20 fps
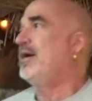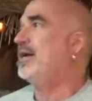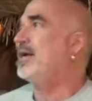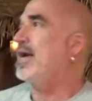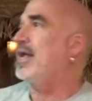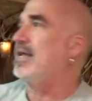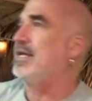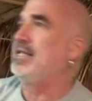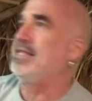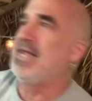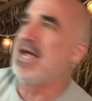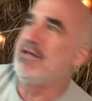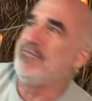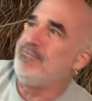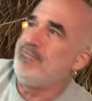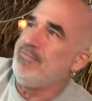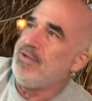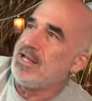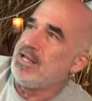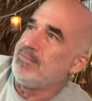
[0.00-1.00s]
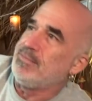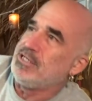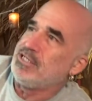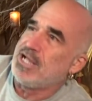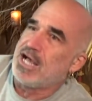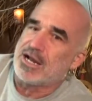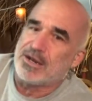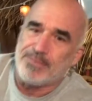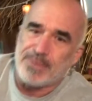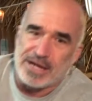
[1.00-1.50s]
Gotta get that image
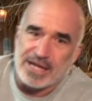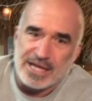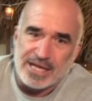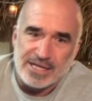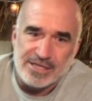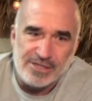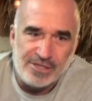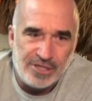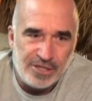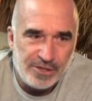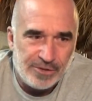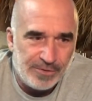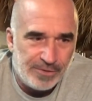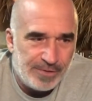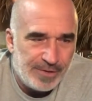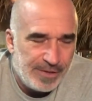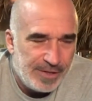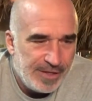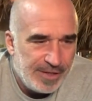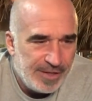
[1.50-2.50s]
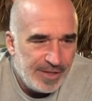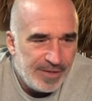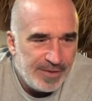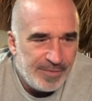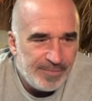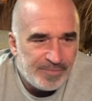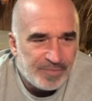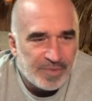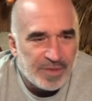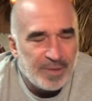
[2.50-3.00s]
out of my head, too.
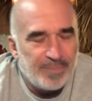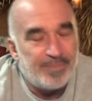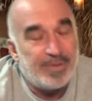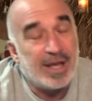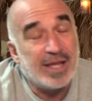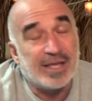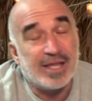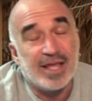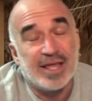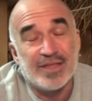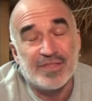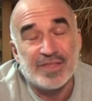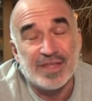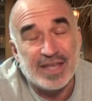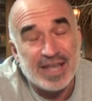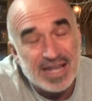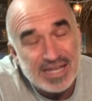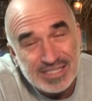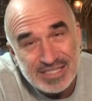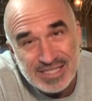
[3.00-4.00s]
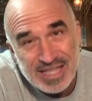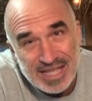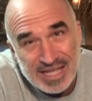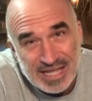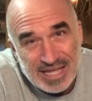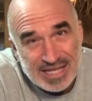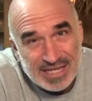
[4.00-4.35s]
But the nice thing